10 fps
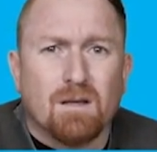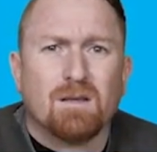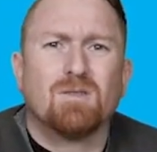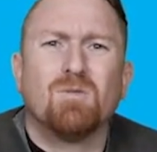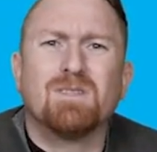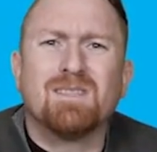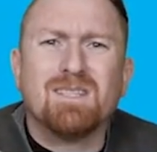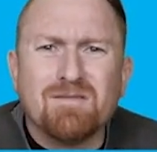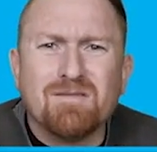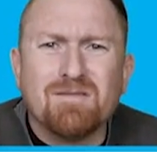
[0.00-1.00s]
So what's the
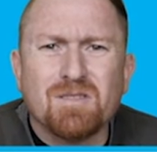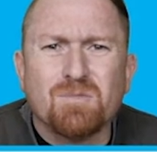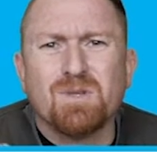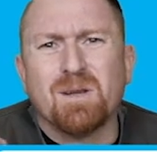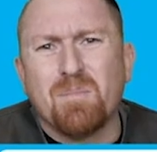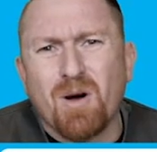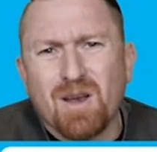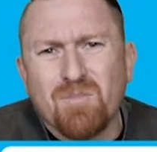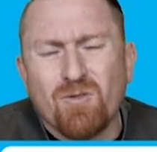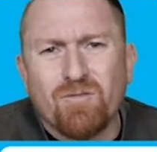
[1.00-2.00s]
difference between a
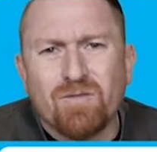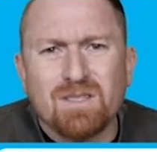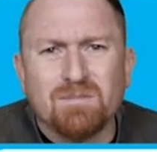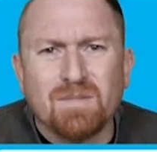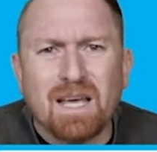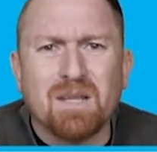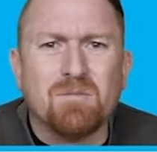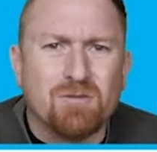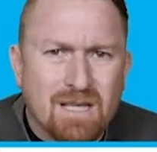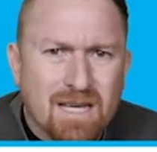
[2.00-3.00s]
polymorphism and a
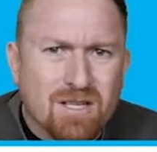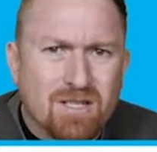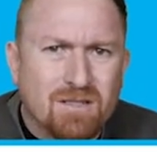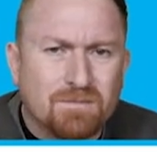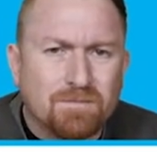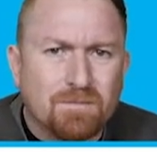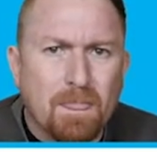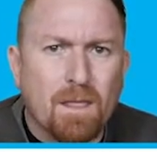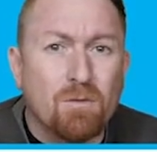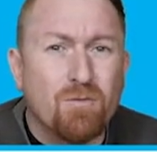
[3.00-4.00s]
mutation?
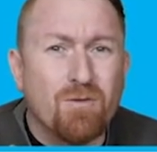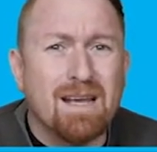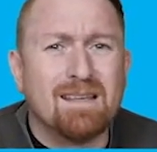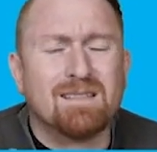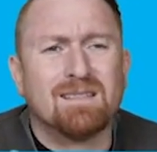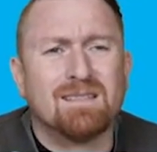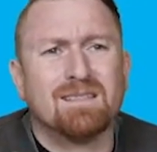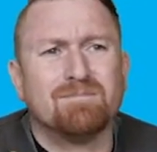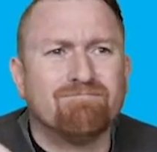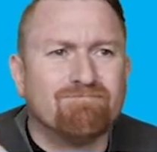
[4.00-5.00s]
Well, really it's a
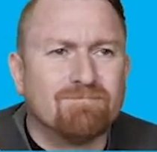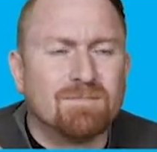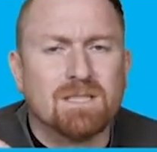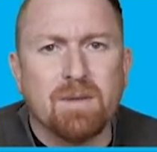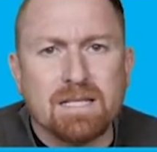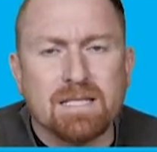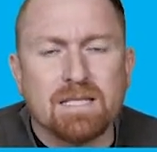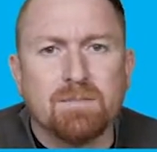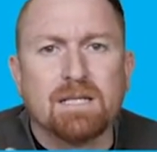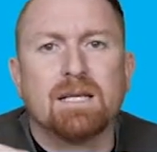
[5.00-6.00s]
semantics,
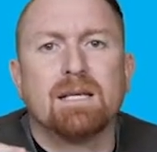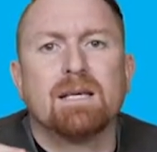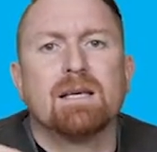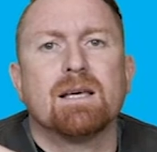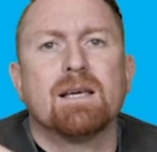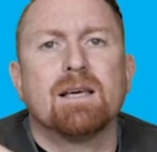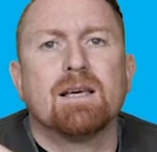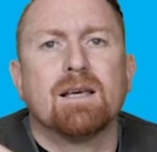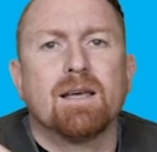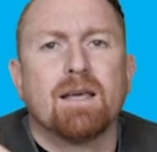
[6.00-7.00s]
but
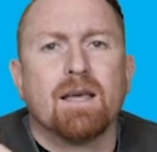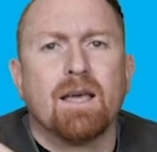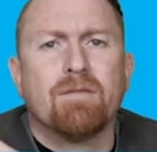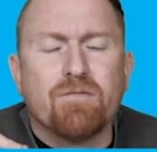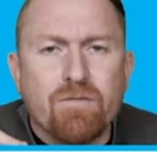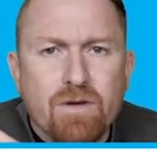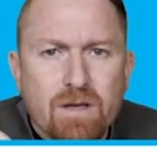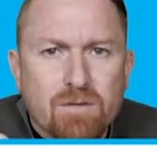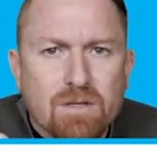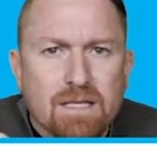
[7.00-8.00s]
if the
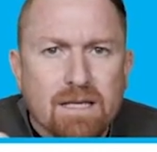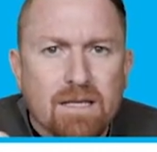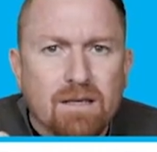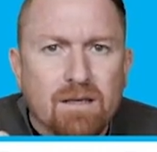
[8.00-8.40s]
frequency